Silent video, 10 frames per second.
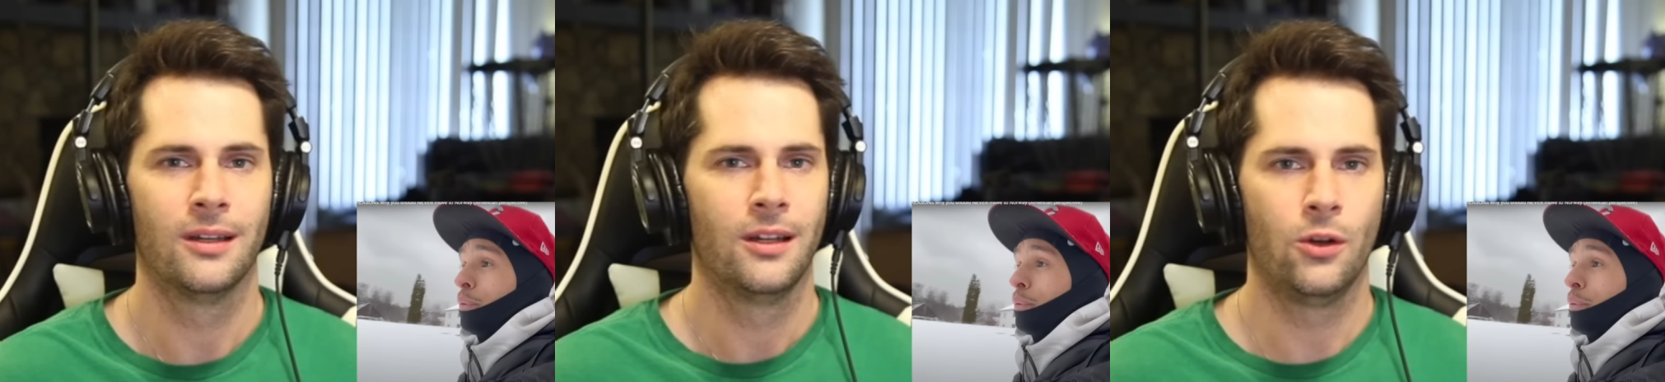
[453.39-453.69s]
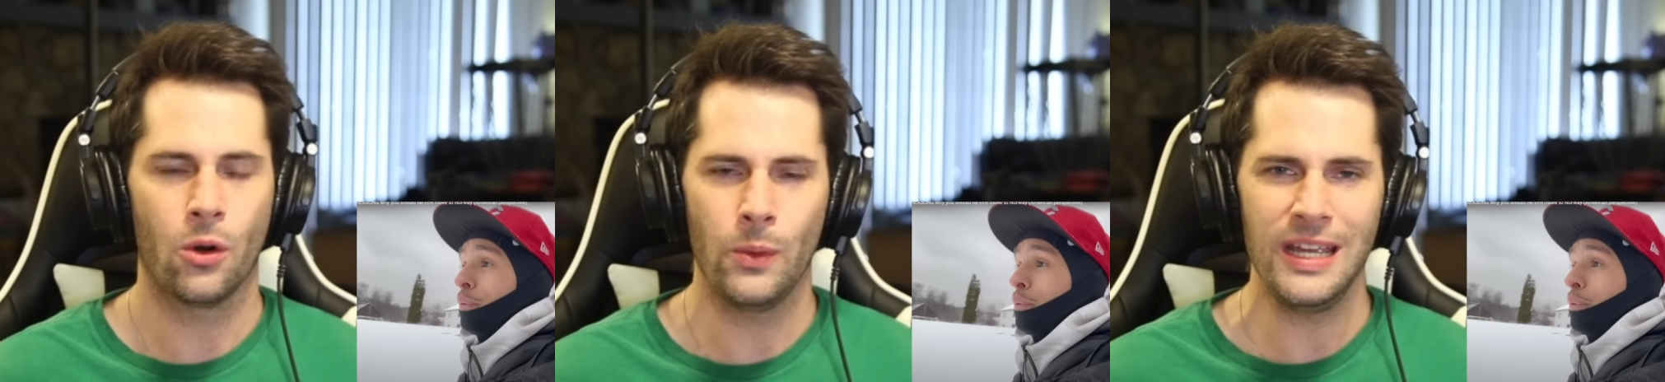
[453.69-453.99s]

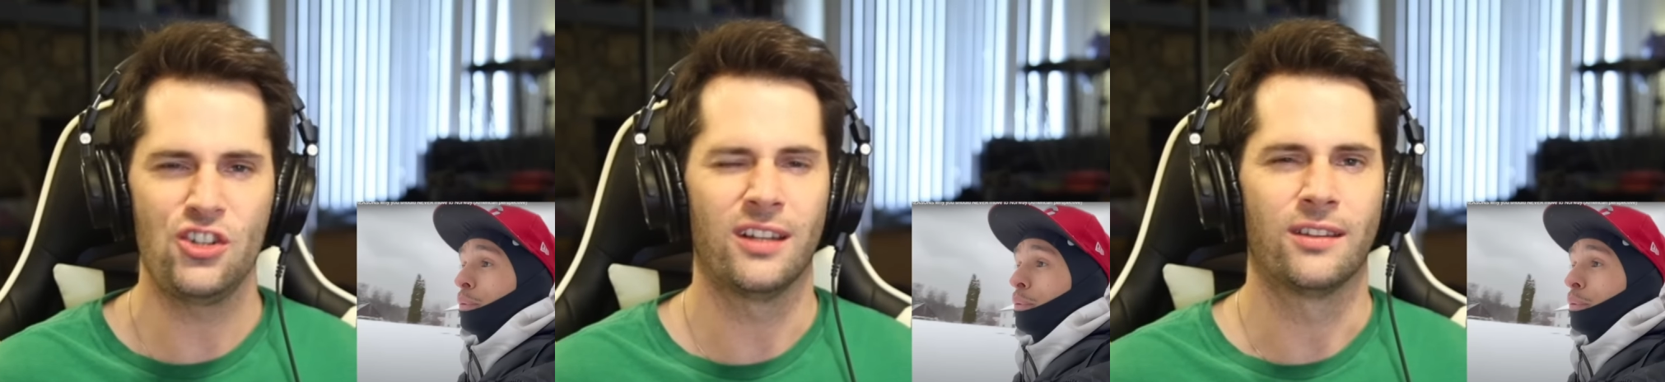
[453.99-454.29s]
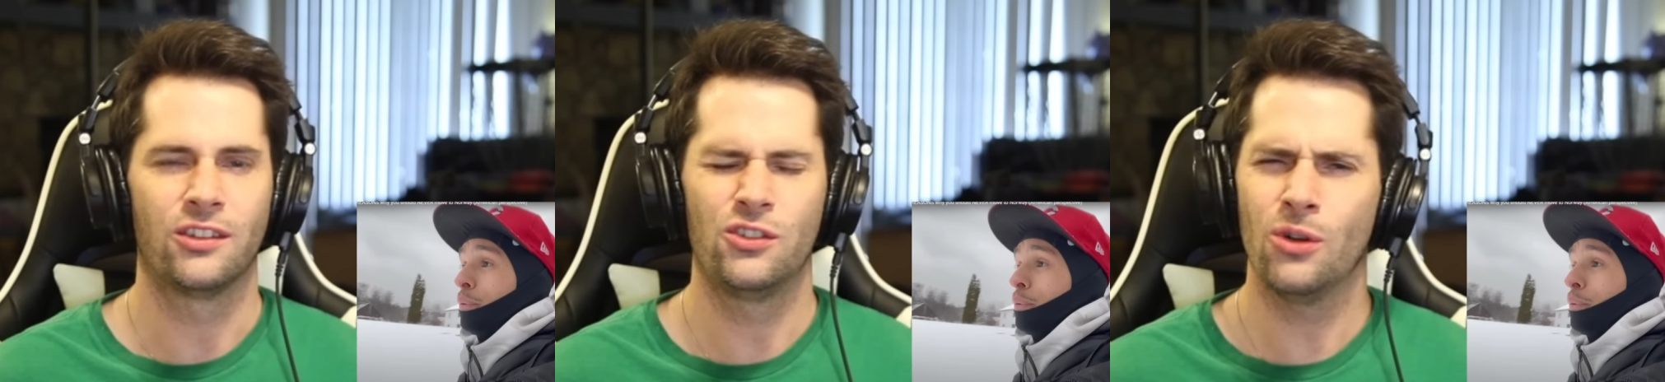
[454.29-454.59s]

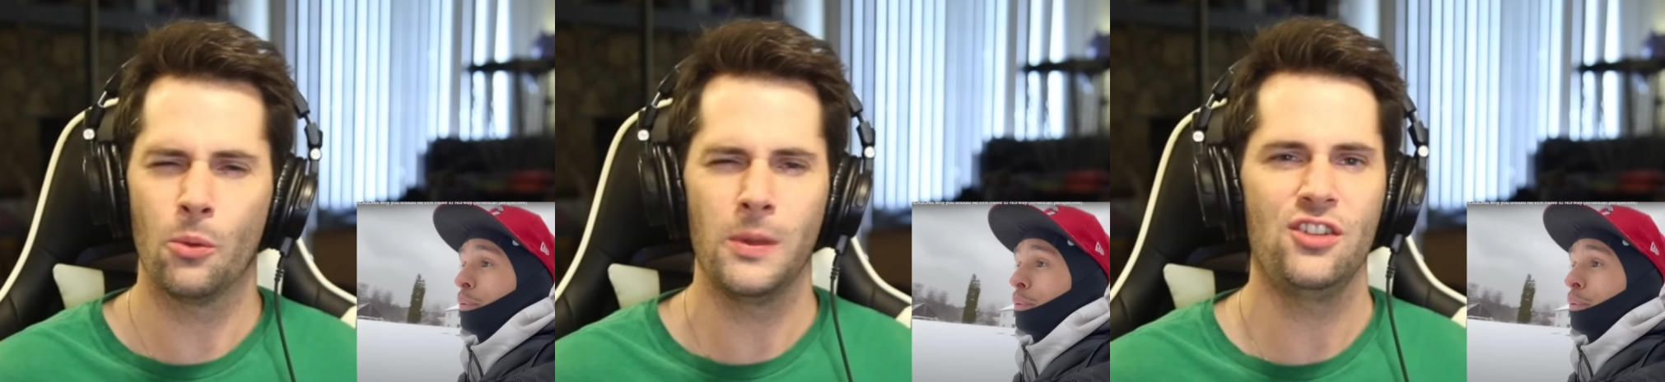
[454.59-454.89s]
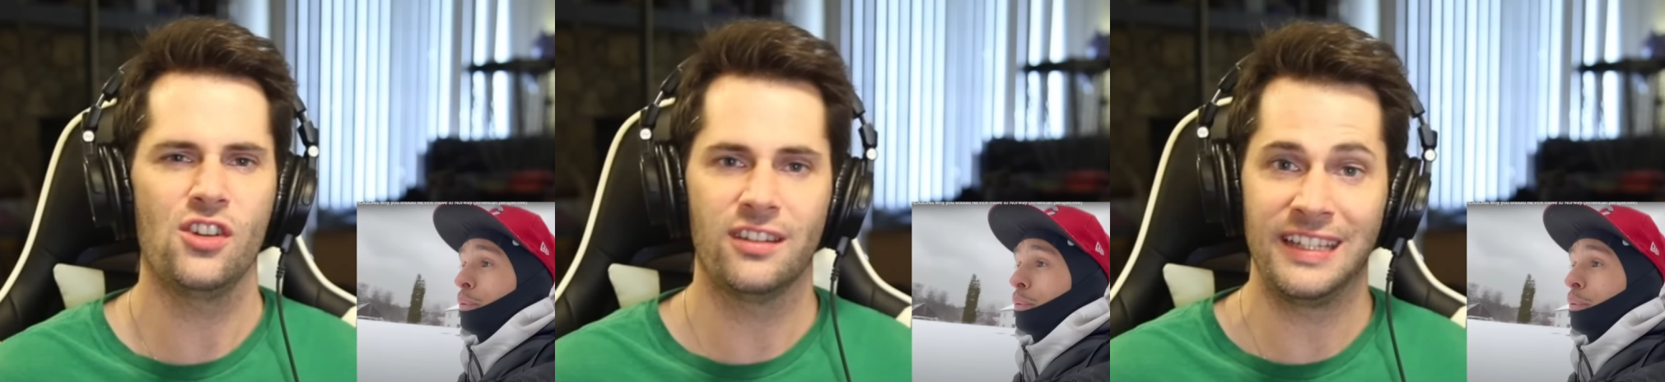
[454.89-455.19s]
Speaker 1: Norwegians, do
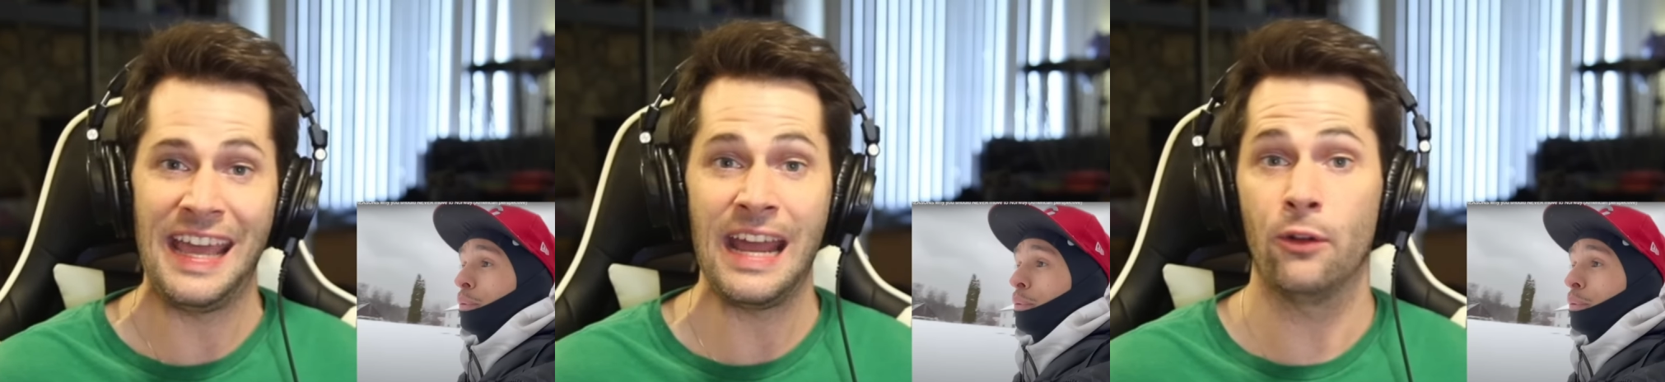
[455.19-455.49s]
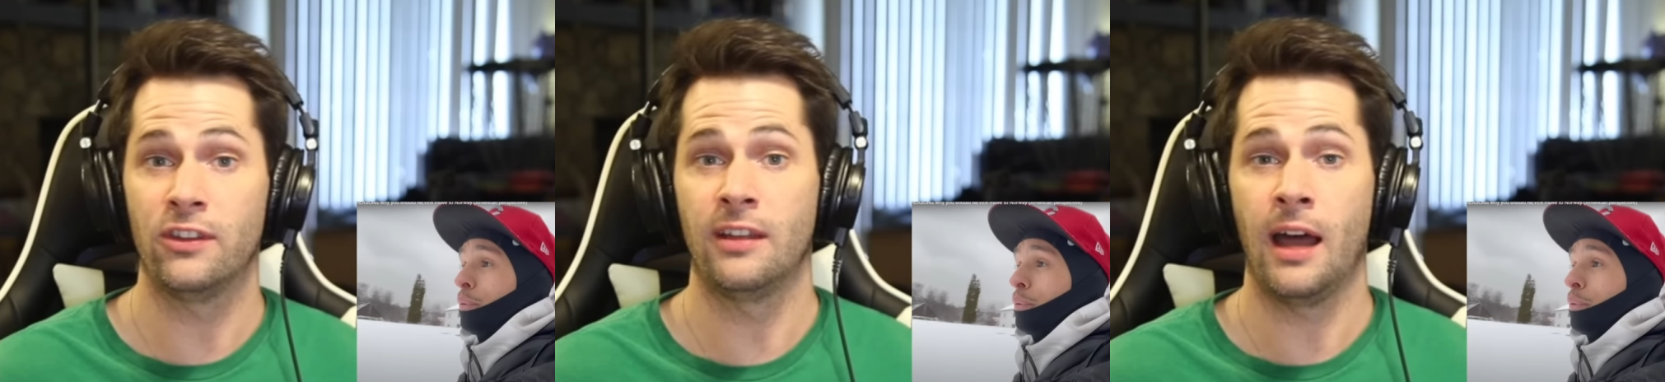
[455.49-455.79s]
Norwegians get
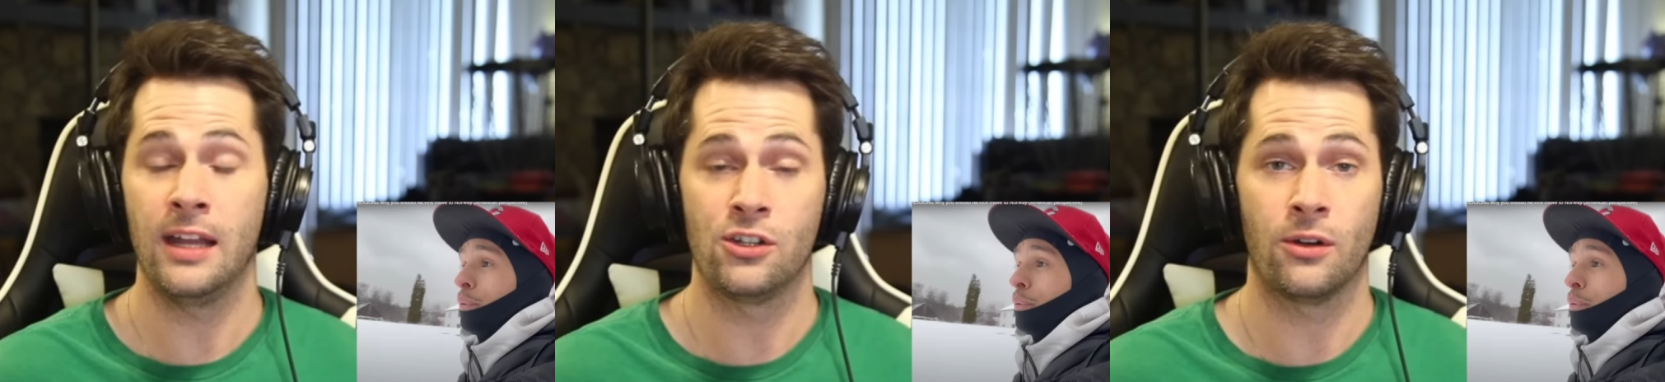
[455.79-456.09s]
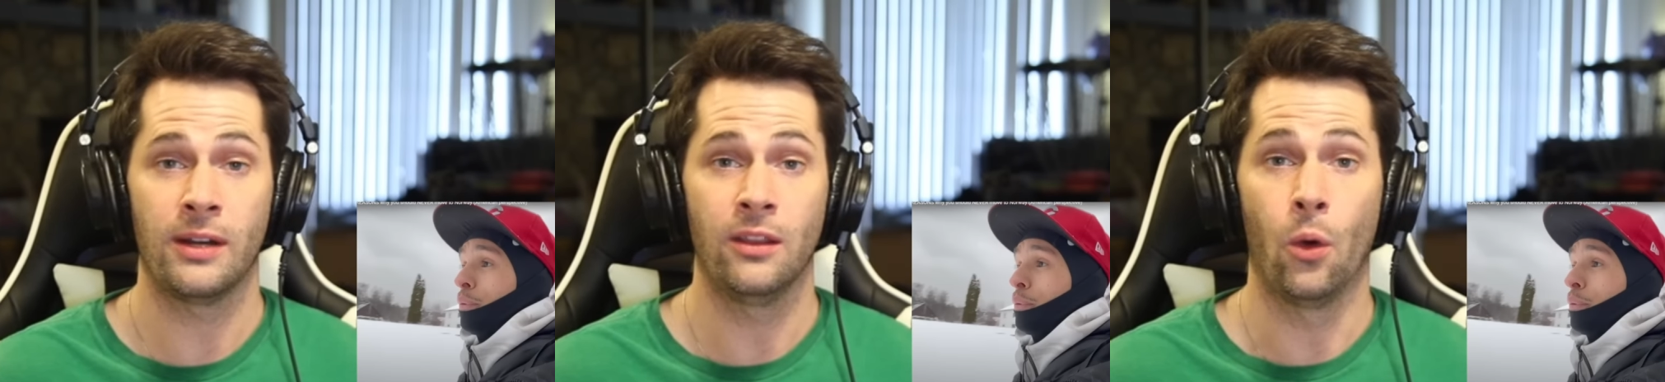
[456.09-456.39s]
outside
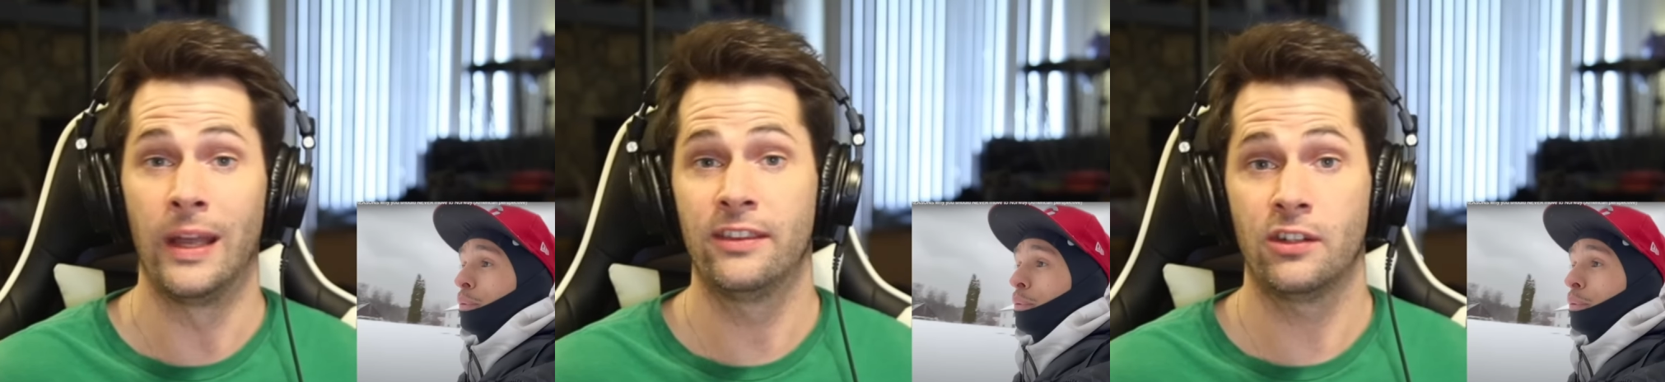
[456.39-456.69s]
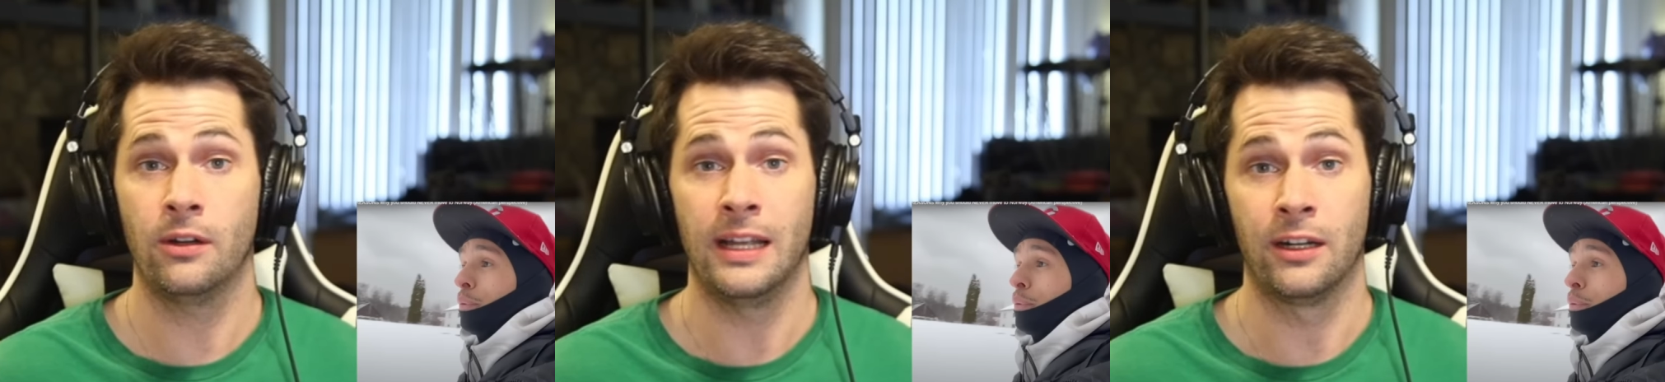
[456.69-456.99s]
during the
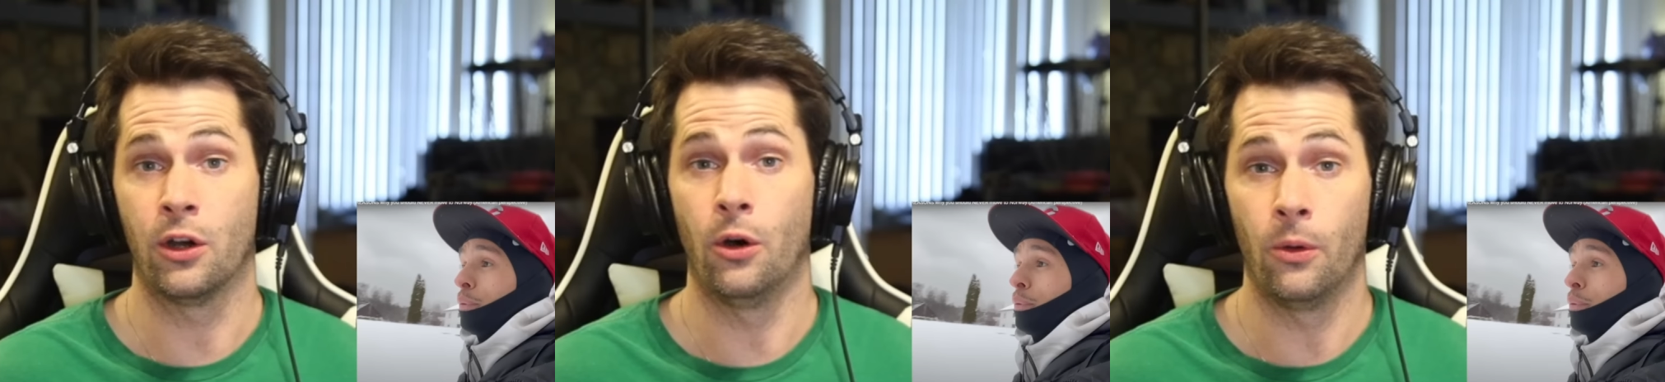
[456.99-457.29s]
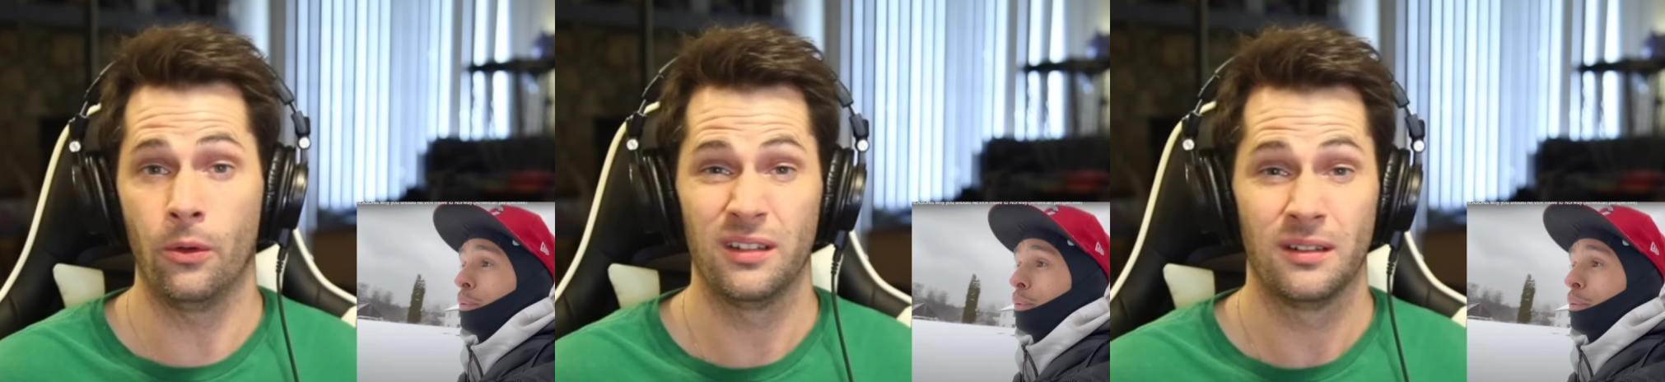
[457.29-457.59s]
winter and
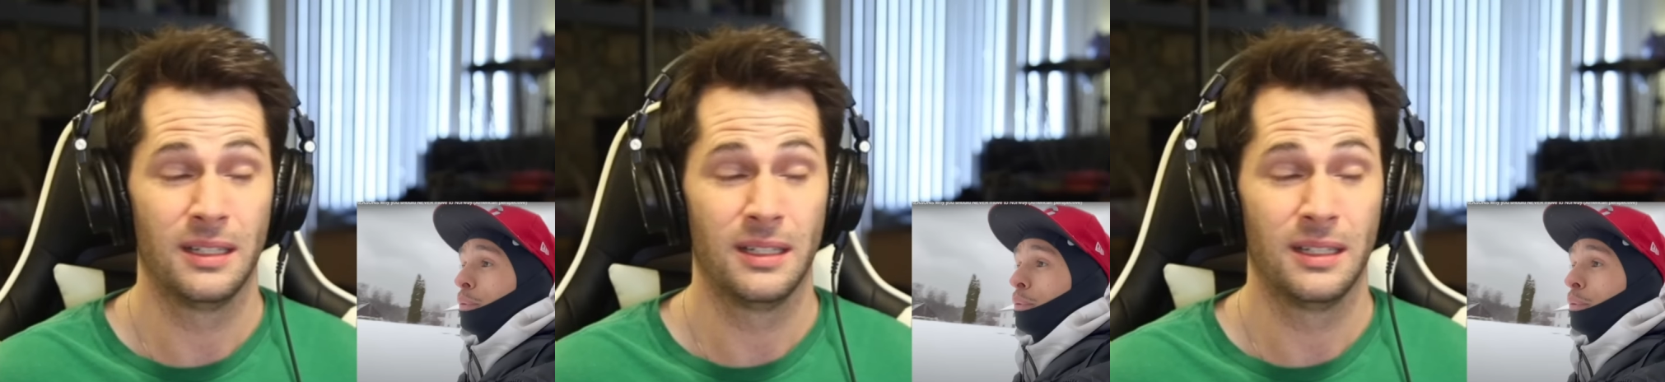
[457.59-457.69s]
cold?